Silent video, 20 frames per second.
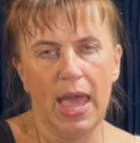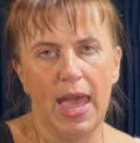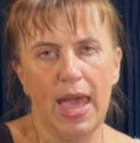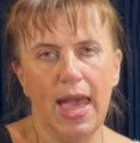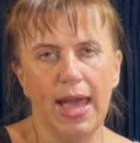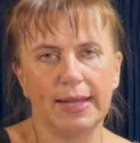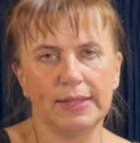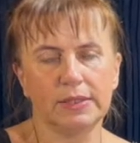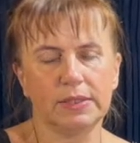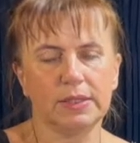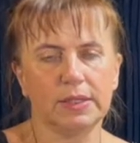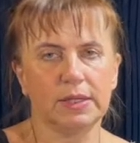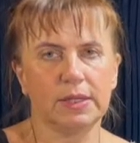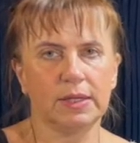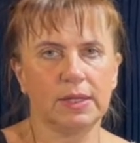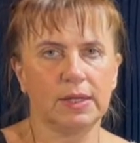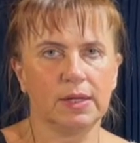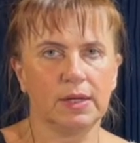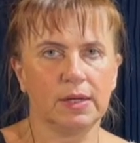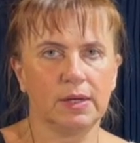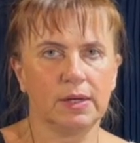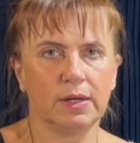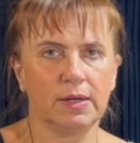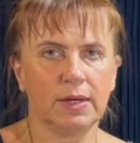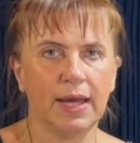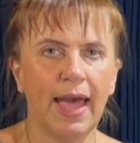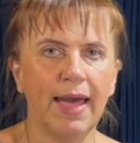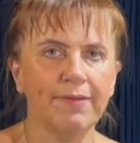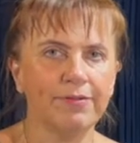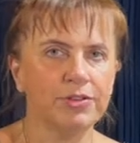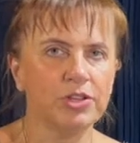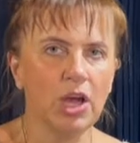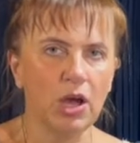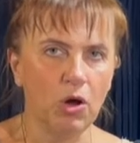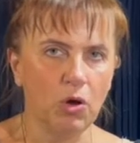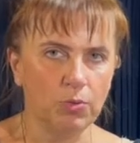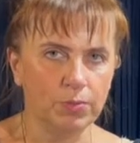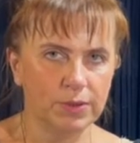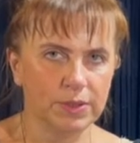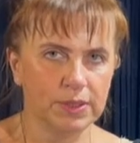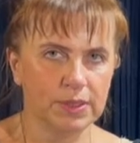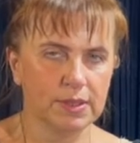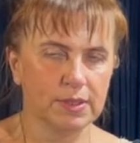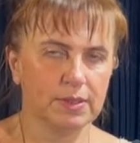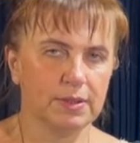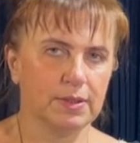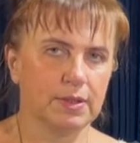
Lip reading: and have doubts